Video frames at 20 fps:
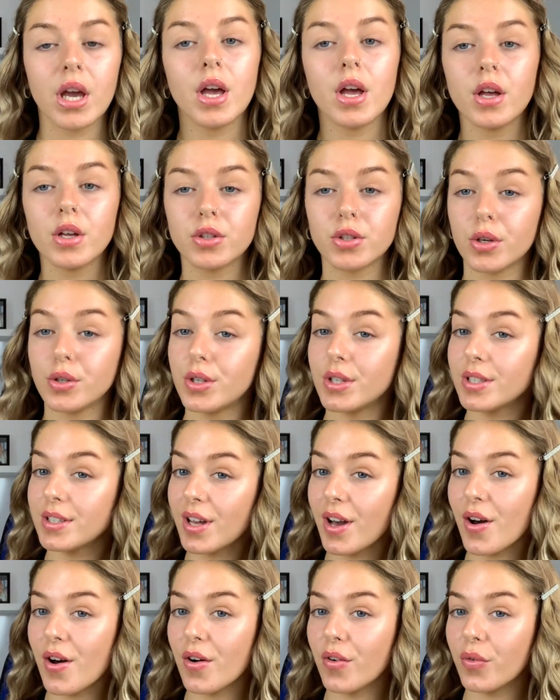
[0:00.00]
So to start
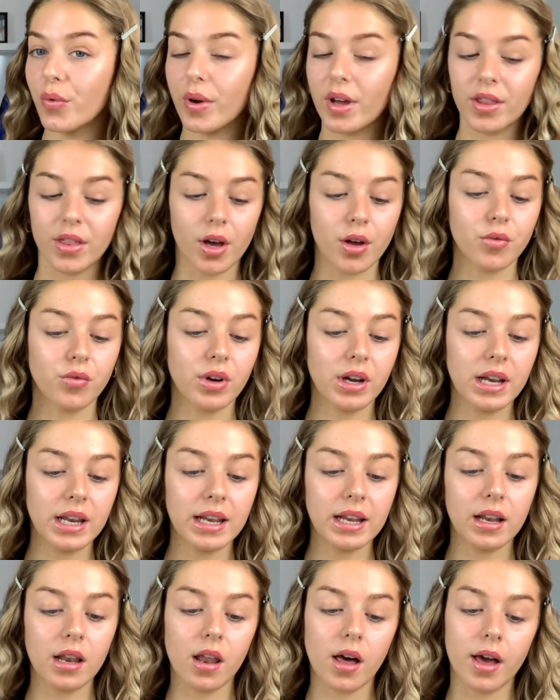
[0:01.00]
off with, I really
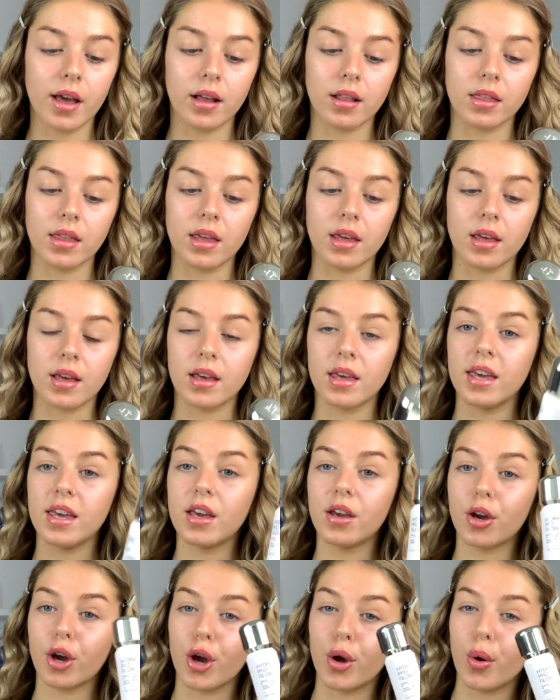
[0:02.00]
like the
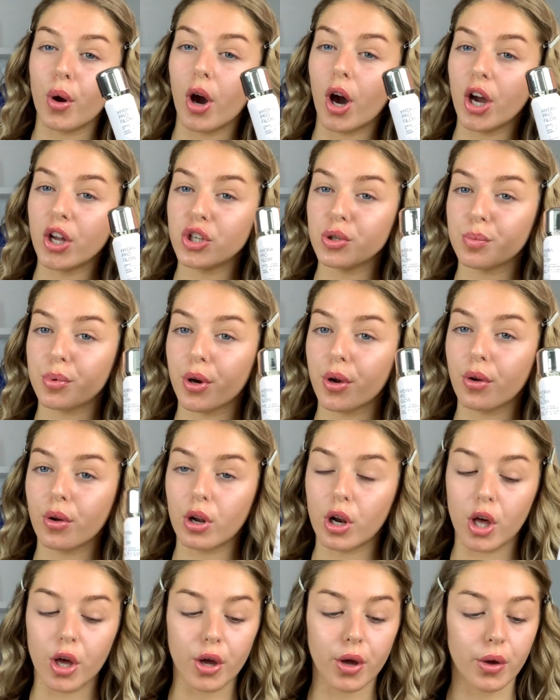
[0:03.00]
Kiko Hydra Pro
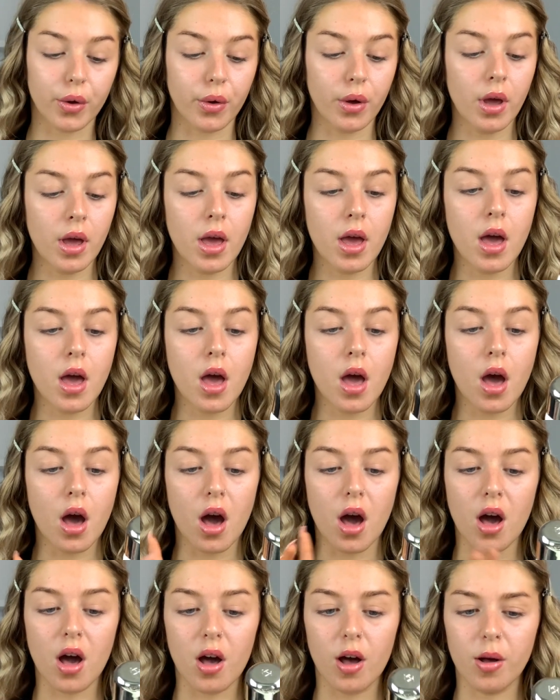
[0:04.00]
Glow
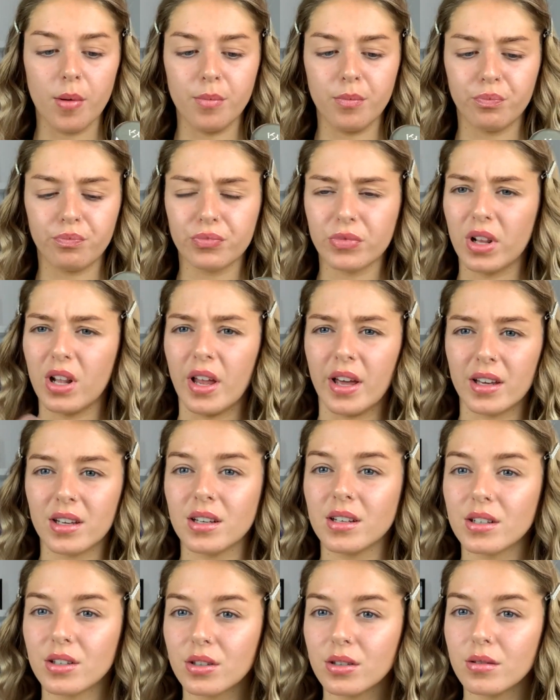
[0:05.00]
like
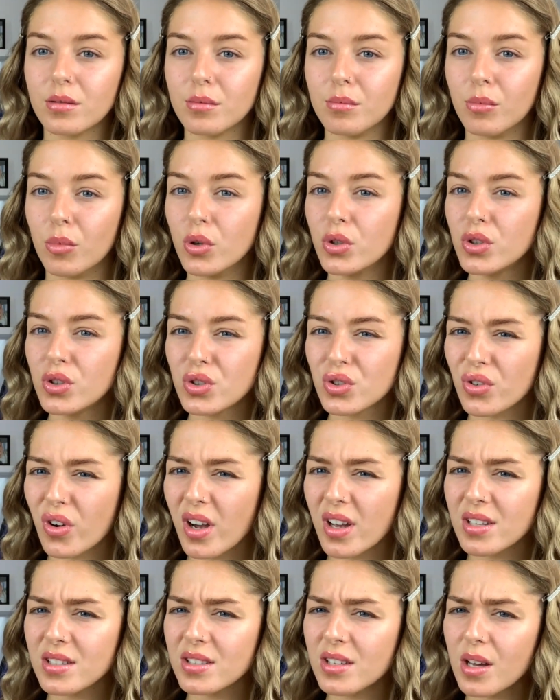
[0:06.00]

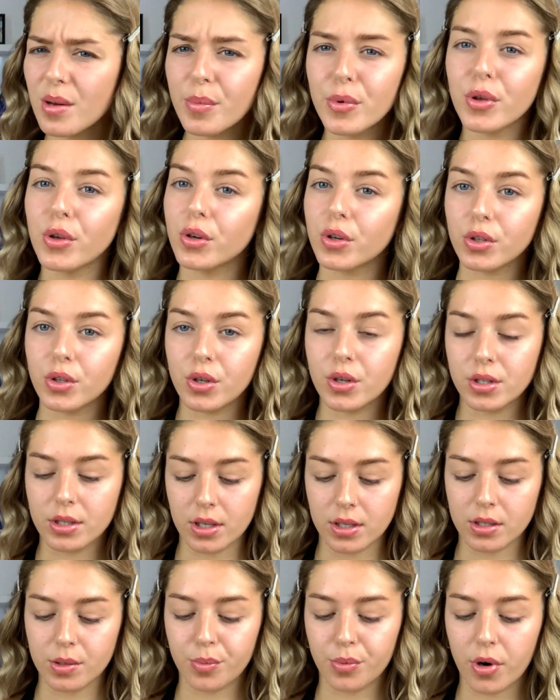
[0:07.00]
moisturizer, but you can use it as
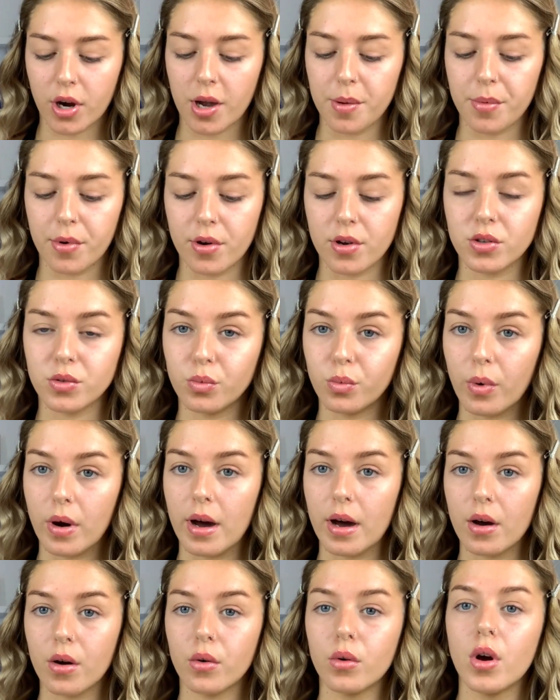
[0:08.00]
a primer as
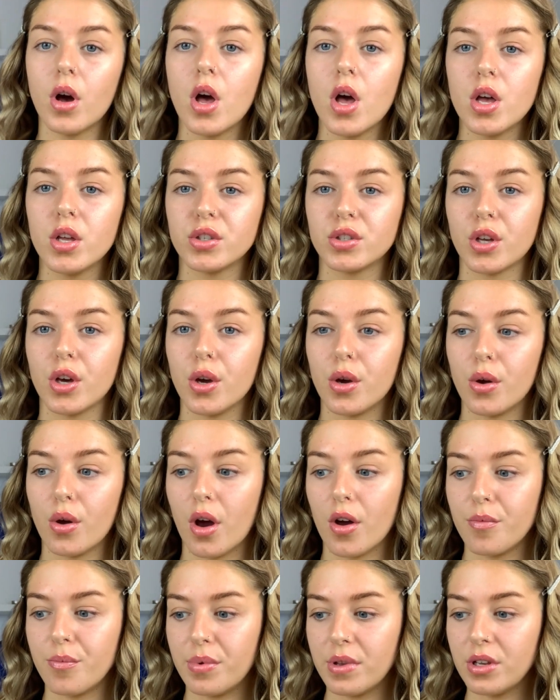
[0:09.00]
well. So
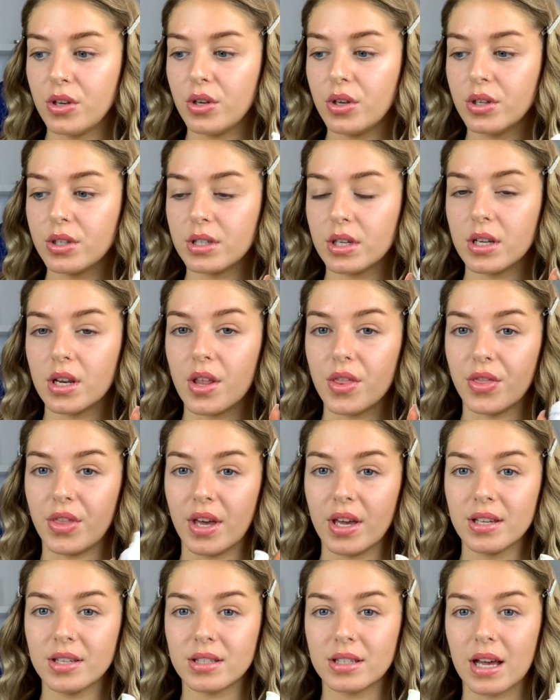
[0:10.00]
I've been using
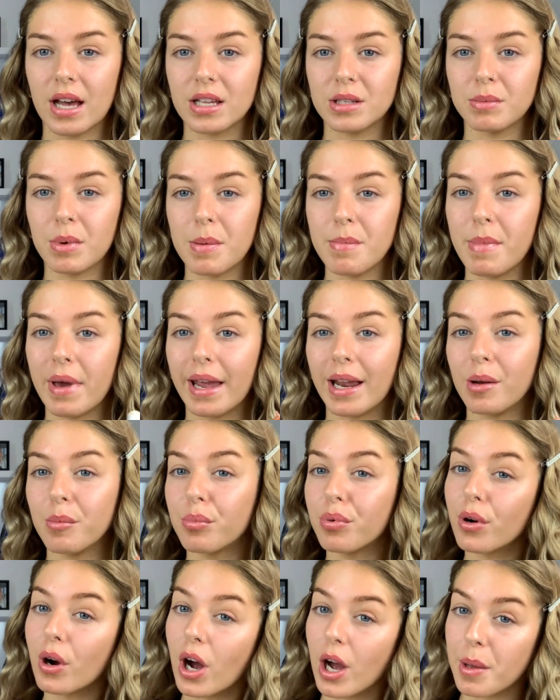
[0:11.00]
this as my main
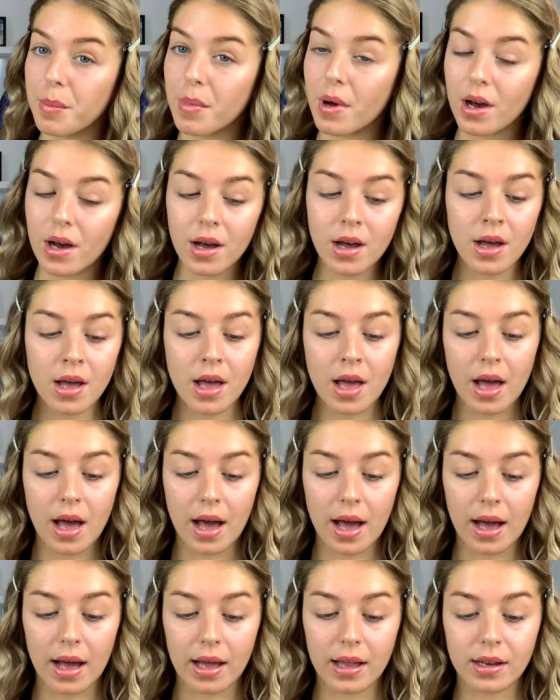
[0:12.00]
primer,
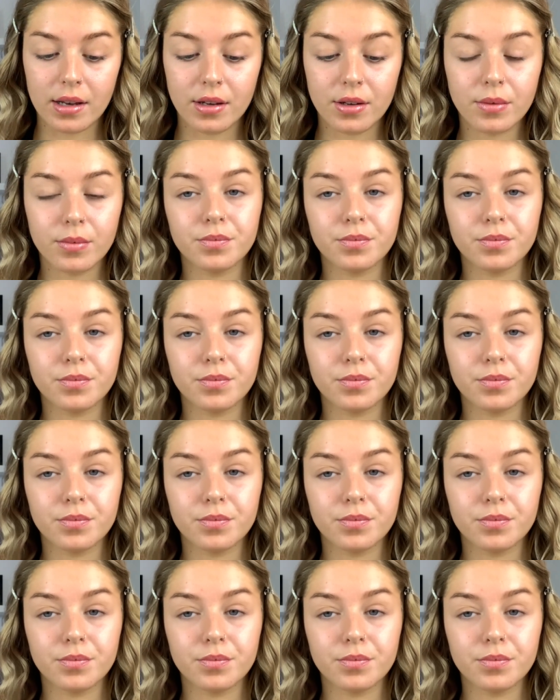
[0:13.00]
and